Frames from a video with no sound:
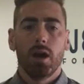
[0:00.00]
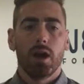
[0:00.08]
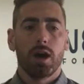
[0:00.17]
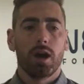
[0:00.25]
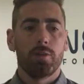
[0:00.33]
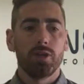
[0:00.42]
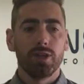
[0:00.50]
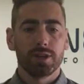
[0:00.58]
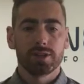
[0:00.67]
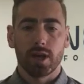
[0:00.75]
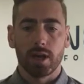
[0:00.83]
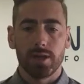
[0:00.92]
I'm really
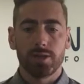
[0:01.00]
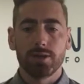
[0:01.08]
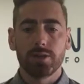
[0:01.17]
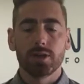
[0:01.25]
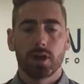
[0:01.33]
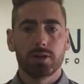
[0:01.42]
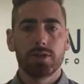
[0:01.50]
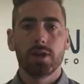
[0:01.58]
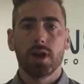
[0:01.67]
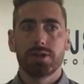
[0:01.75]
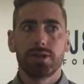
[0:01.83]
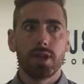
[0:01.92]
excited to talk to you
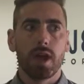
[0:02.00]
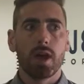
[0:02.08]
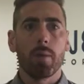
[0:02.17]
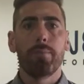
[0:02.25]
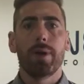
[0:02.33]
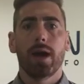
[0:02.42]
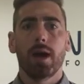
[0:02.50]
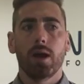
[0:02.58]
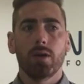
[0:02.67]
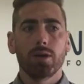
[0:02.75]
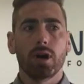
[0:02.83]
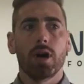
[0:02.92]
guys today
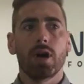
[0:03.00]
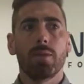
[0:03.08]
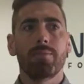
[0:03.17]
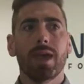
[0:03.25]
about